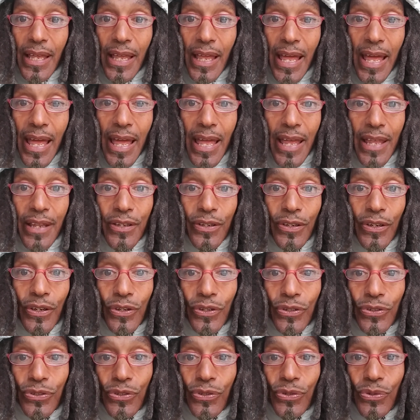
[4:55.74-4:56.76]
and
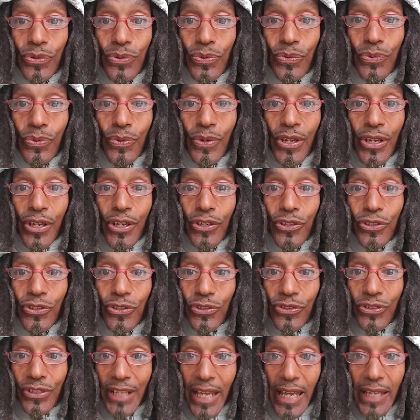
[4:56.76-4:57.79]
to
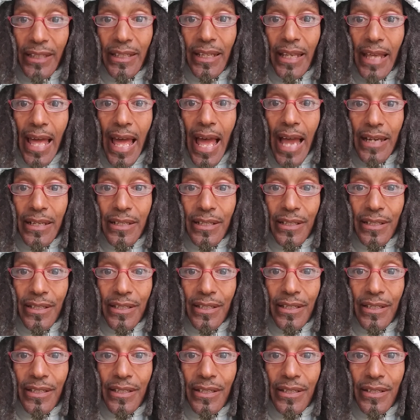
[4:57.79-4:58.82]
take the
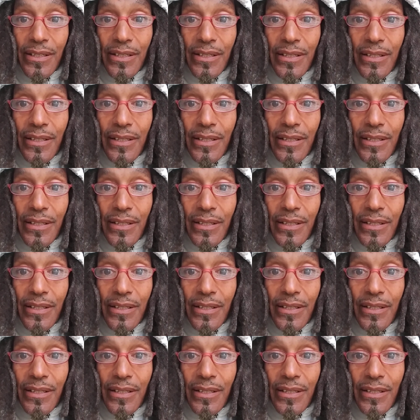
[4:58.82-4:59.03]
actions